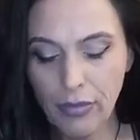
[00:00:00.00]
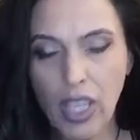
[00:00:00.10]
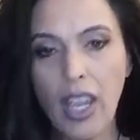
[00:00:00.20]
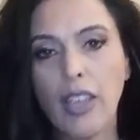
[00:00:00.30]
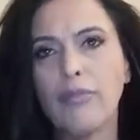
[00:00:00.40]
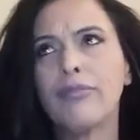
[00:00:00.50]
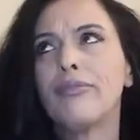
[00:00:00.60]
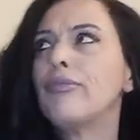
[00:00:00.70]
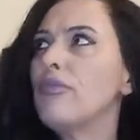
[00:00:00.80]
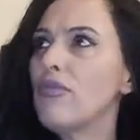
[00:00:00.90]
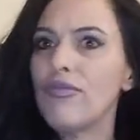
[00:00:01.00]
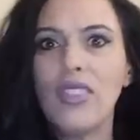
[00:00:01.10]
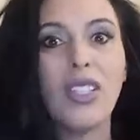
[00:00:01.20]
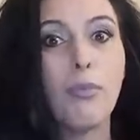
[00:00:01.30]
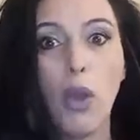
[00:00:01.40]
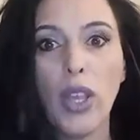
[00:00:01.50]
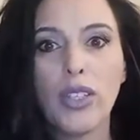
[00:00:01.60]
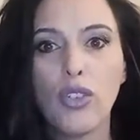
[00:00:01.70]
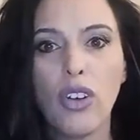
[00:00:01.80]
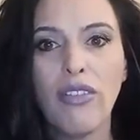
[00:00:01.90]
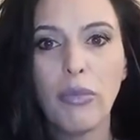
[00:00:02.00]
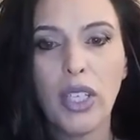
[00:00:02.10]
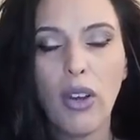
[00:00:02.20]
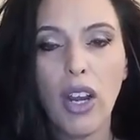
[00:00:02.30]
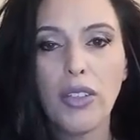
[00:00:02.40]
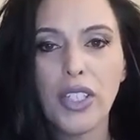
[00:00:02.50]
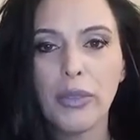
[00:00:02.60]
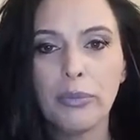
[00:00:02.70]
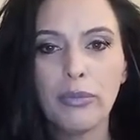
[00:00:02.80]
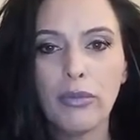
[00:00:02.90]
Okay, this bike's driving me crazy.